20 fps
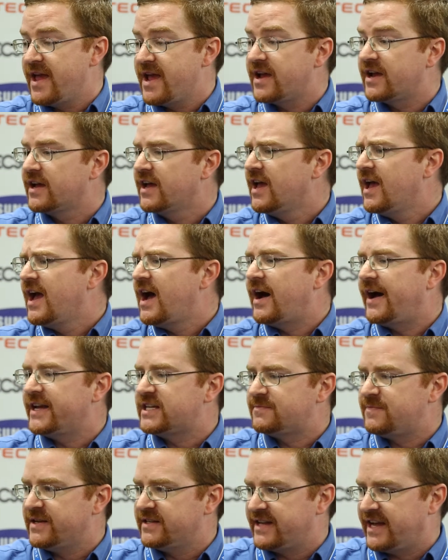make
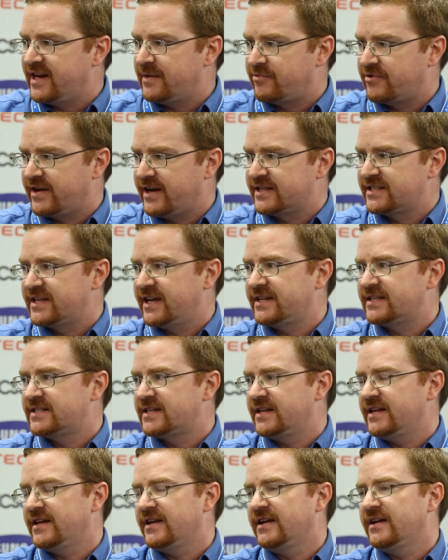high-speed data
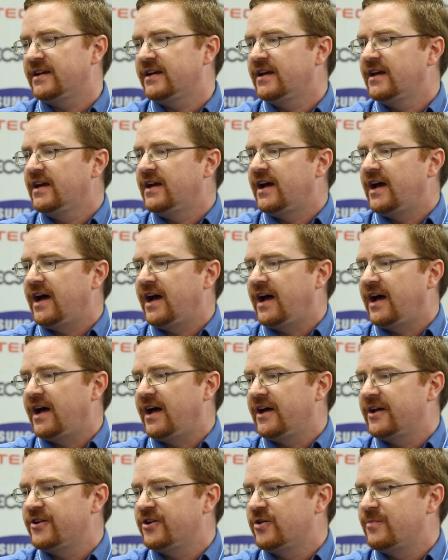processing,
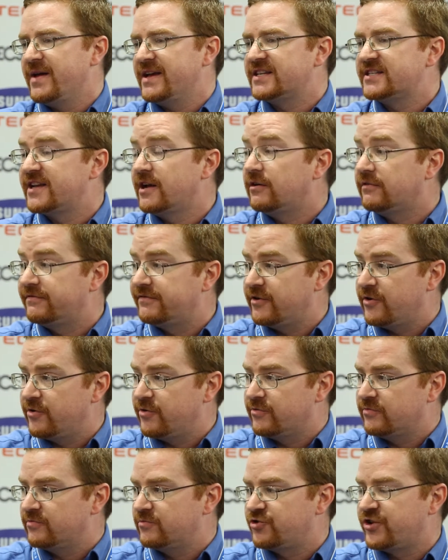uh, you know, make cell
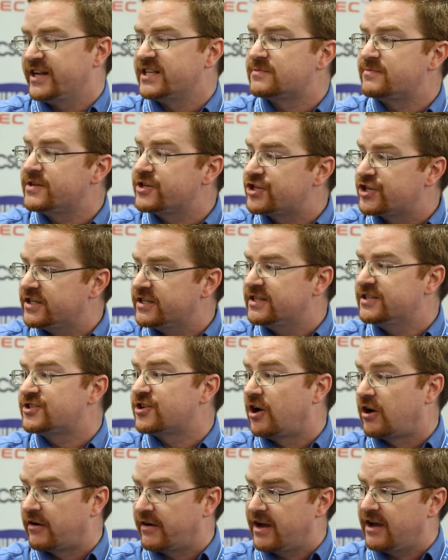phone
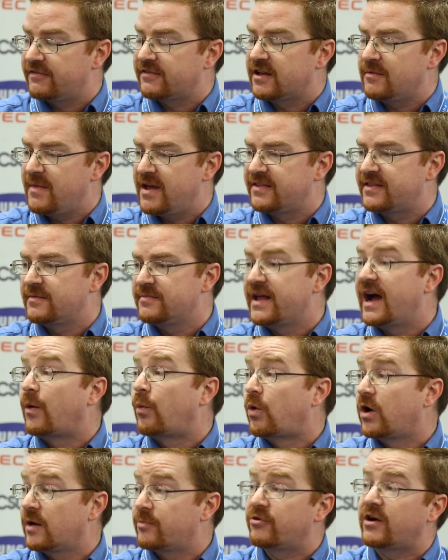transmissions, RF, can make them
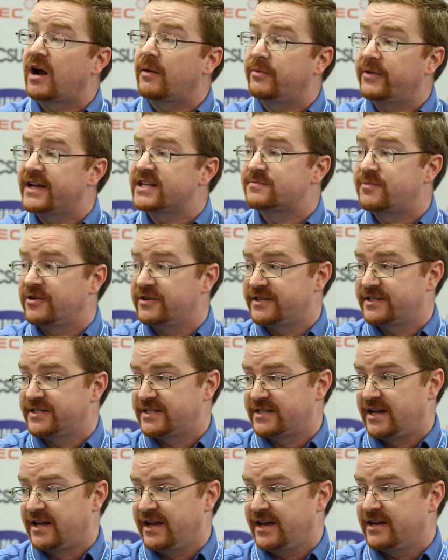not work properly as per
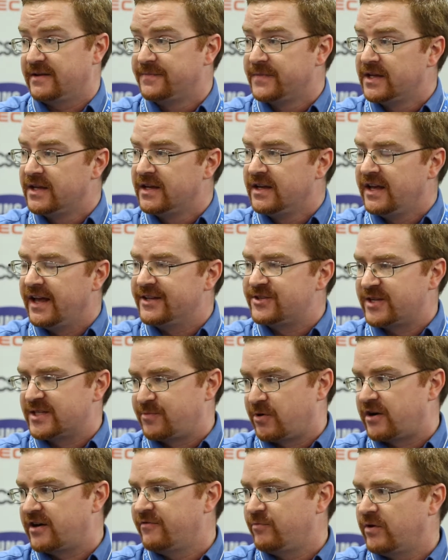design. And so
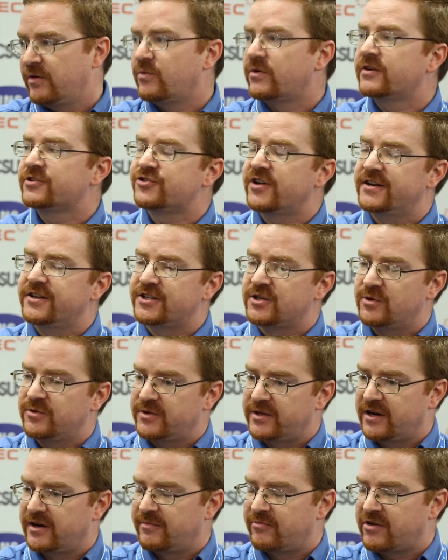that's part of what we're trying to do
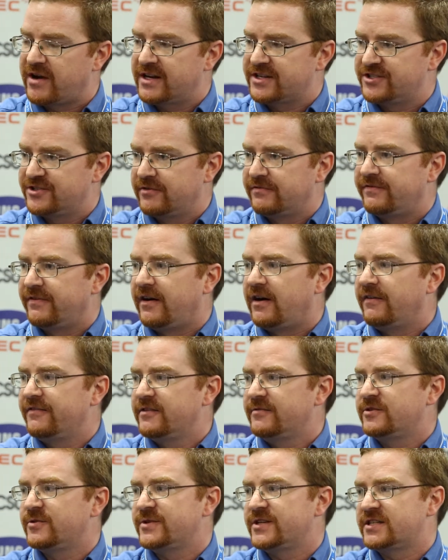with our products is
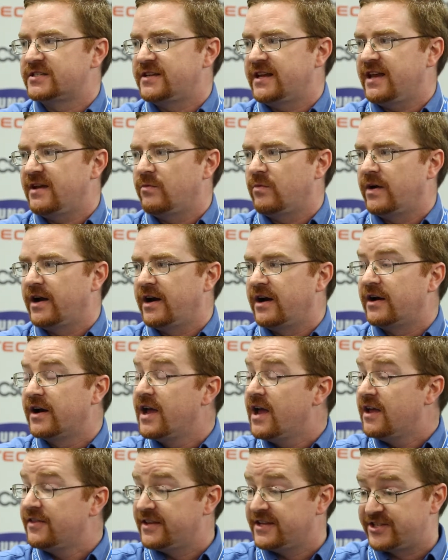evolve them to a state where
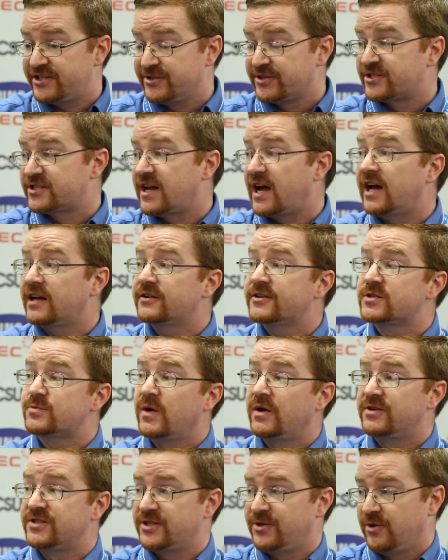they still solder
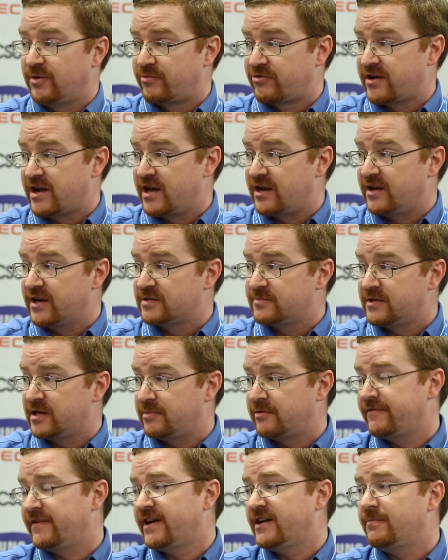as well as the old products, but
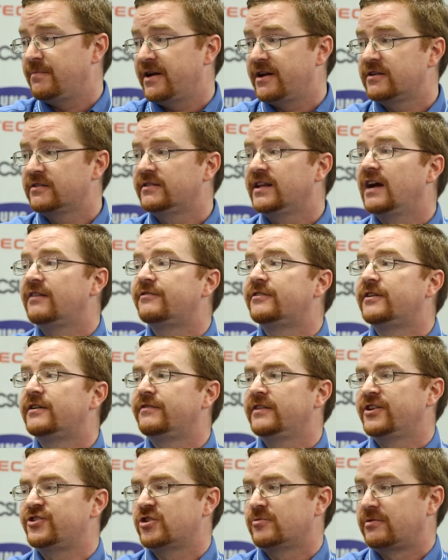they provide a better level
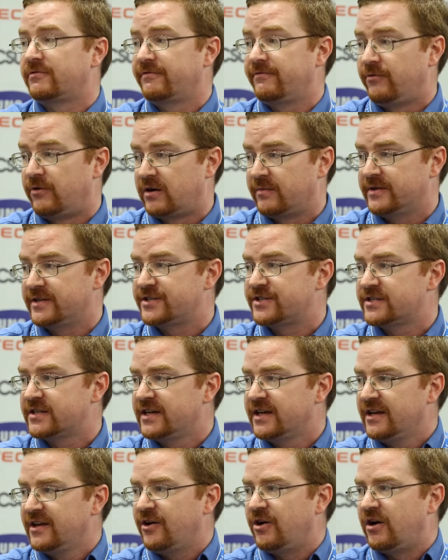of electrical performance
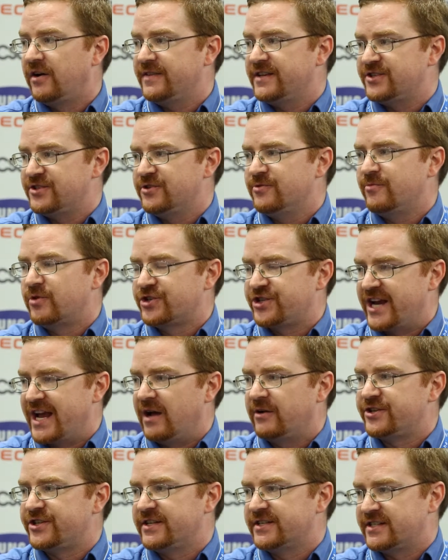on these new, more
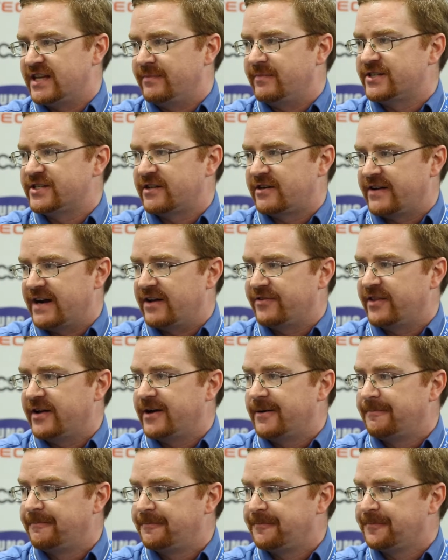challenging assemblies that are out there.